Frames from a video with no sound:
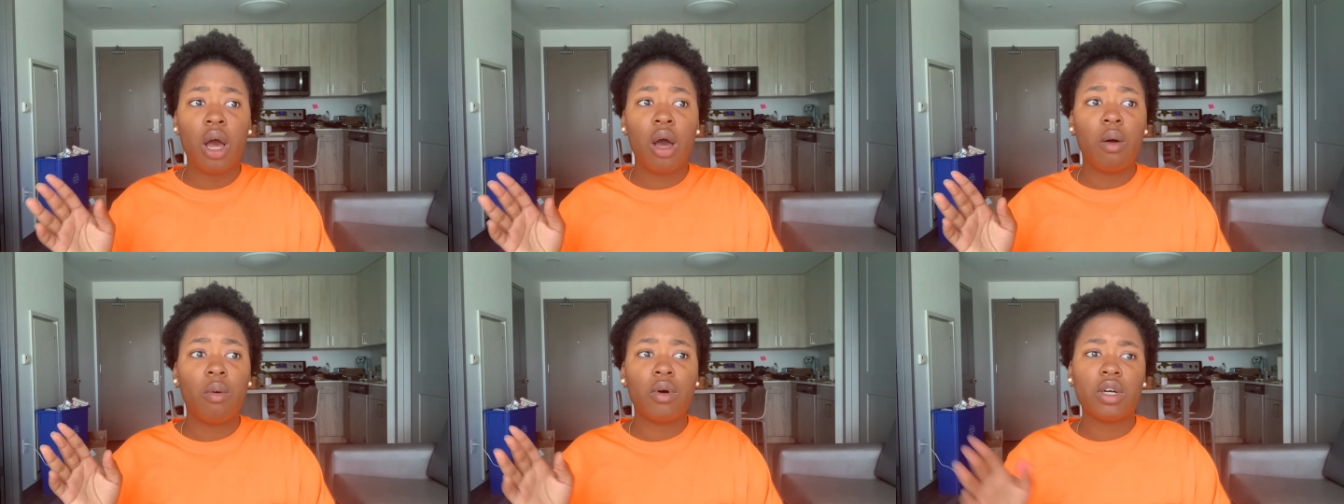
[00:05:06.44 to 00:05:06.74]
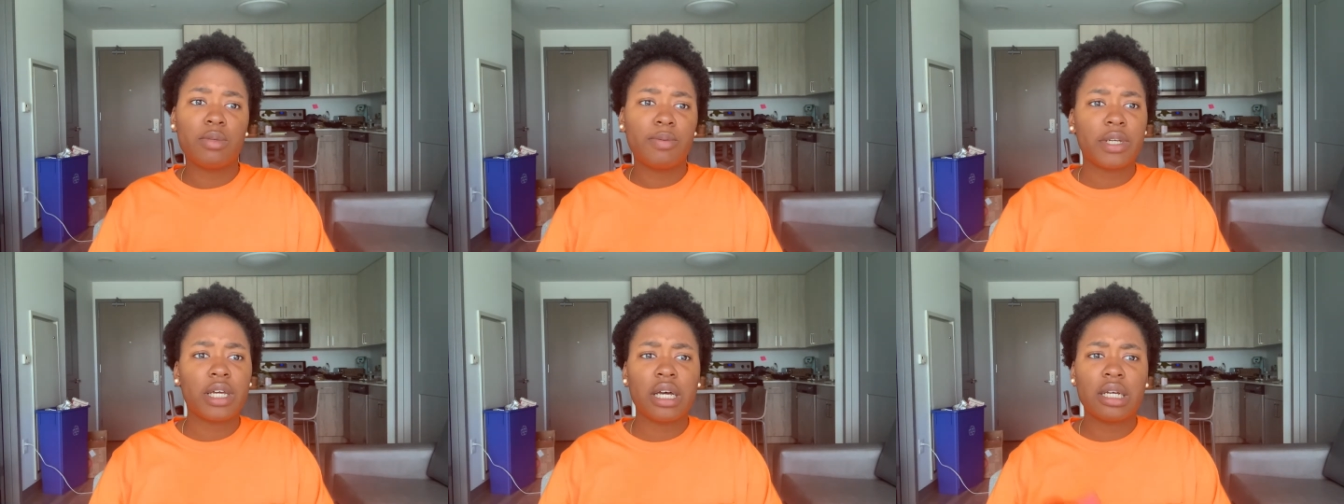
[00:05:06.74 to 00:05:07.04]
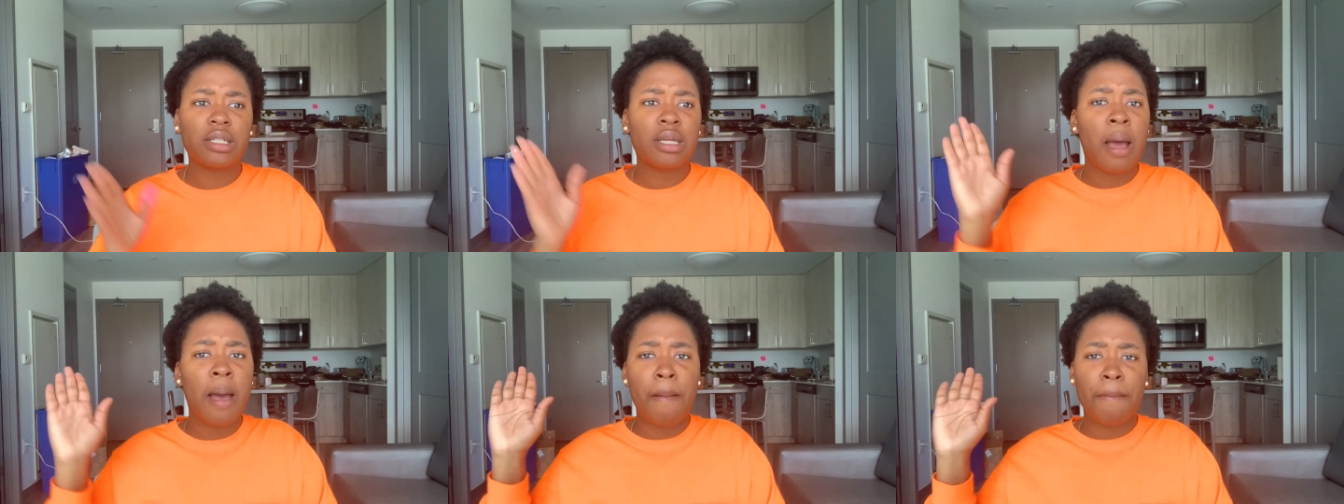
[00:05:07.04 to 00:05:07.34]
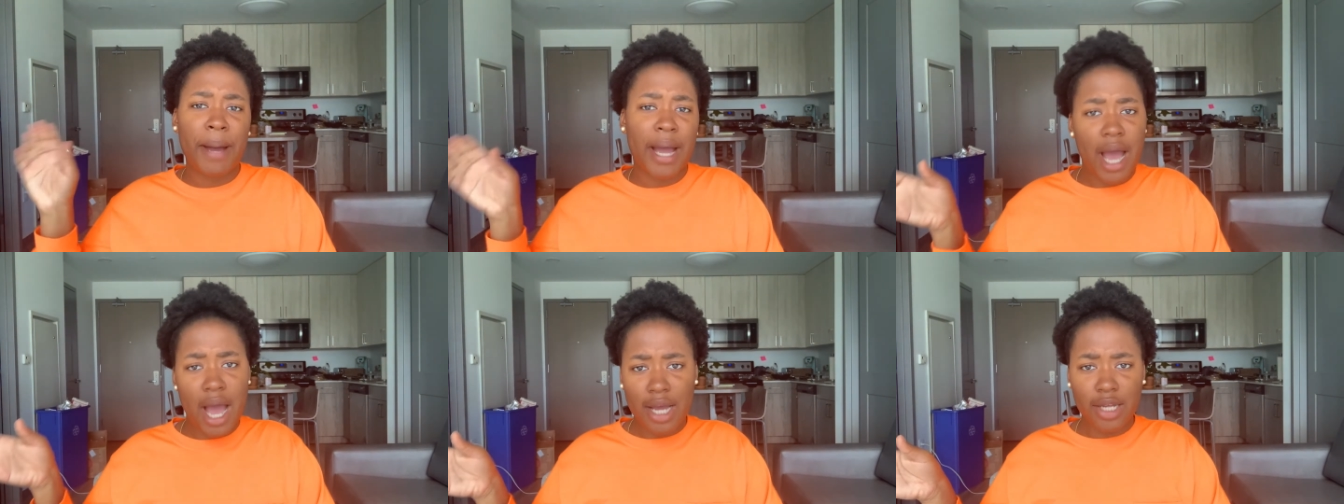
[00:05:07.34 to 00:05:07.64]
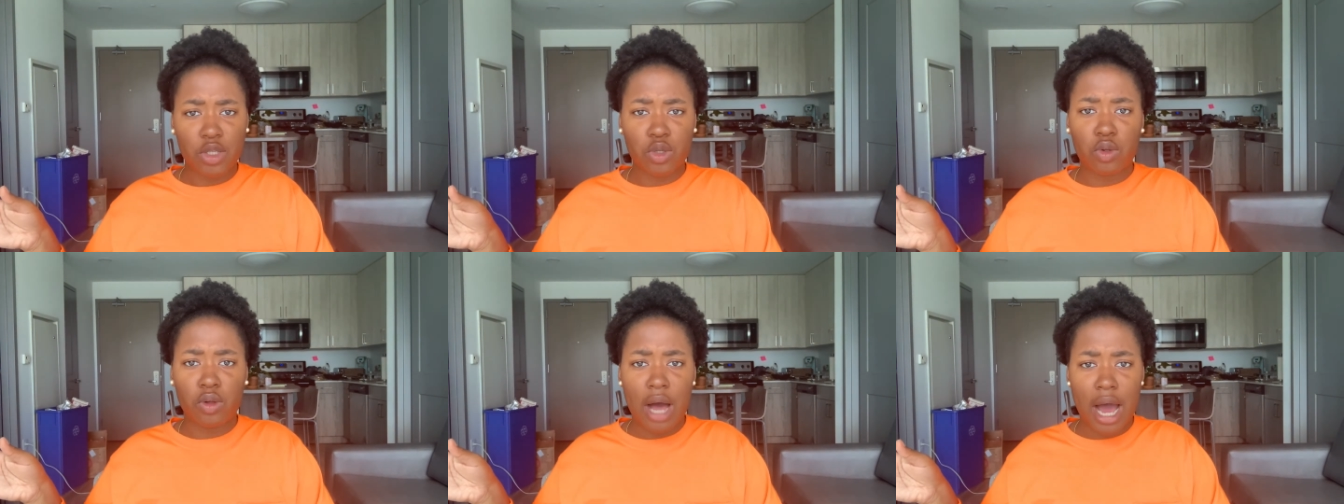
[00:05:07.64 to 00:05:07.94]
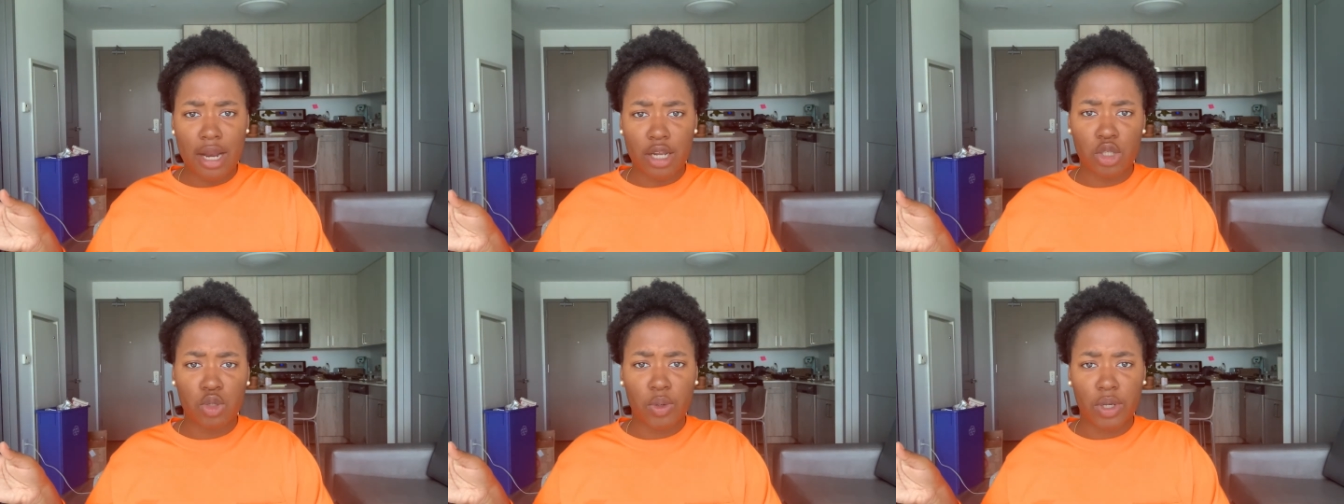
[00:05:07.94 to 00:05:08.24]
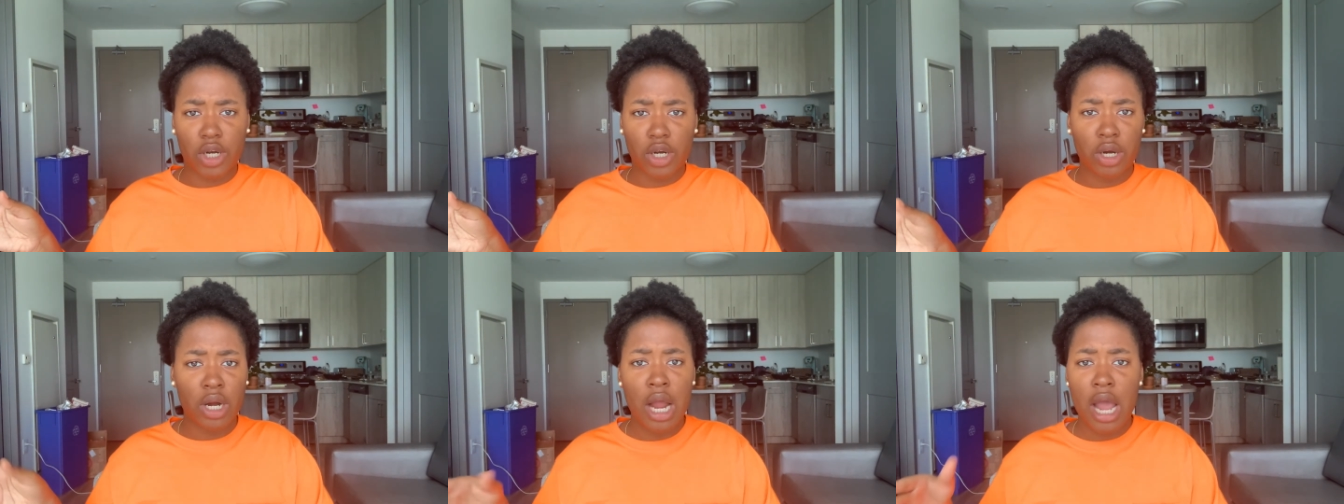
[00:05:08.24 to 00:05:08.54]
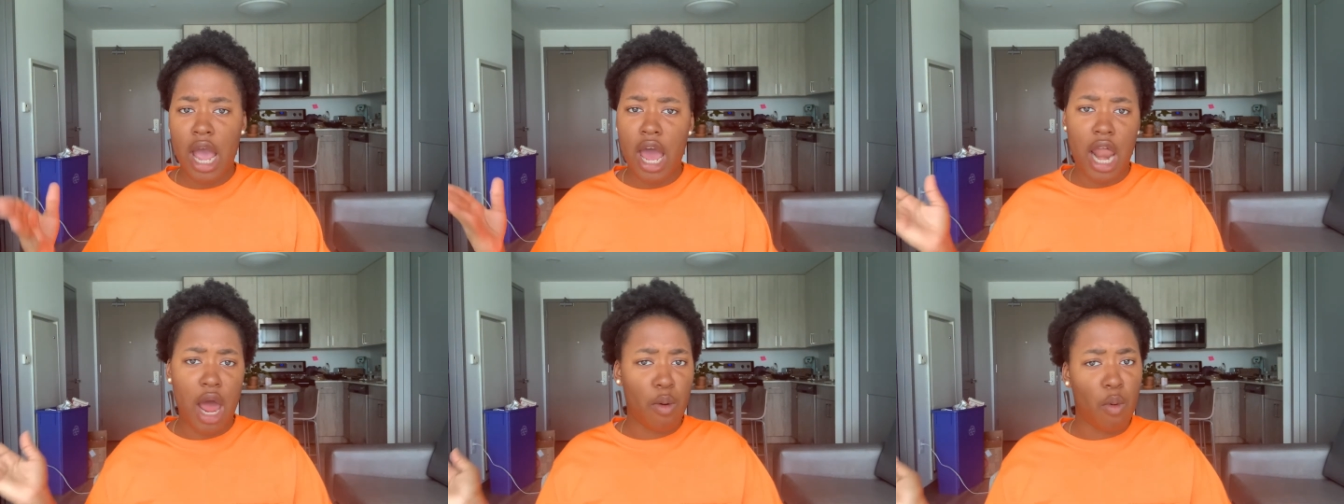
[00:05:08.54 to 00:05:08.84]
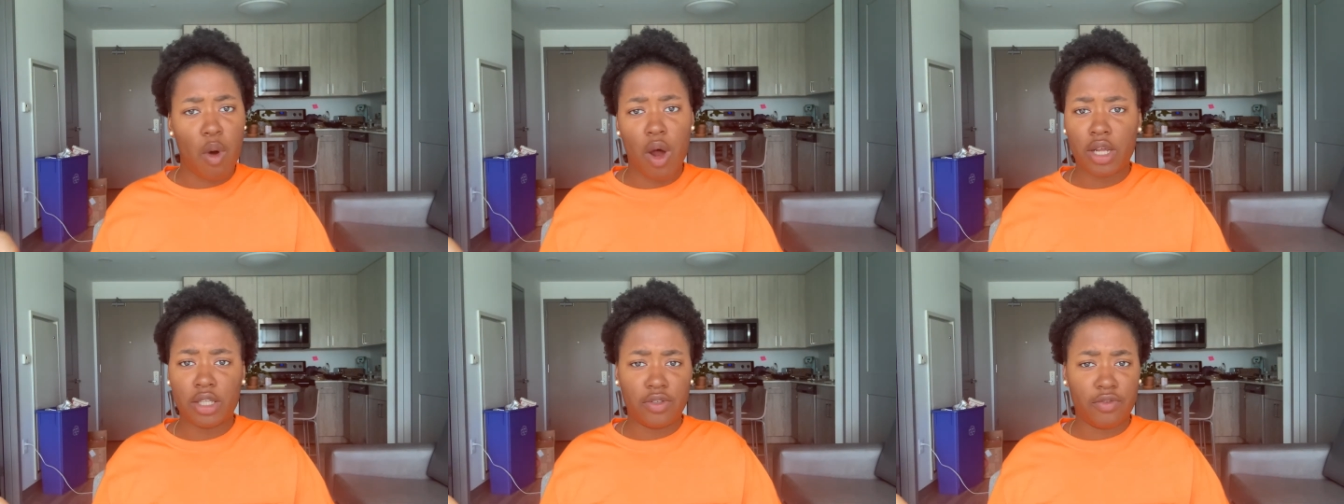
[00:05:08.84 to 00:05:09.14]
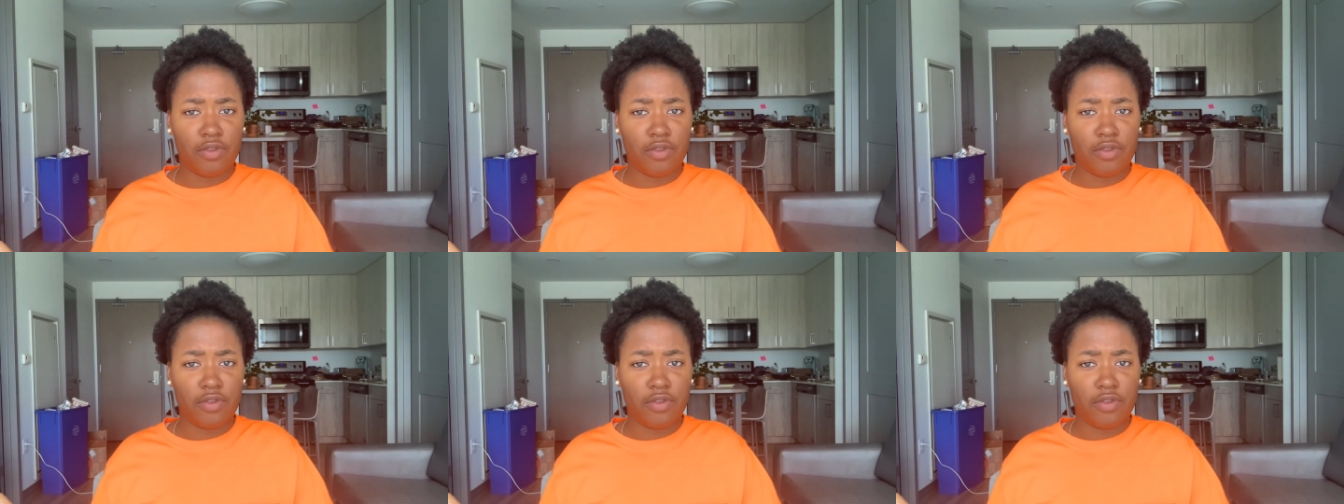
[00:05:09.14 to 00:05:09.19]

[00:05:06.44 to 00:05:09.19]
was because my high school had a Twitter and I wanted to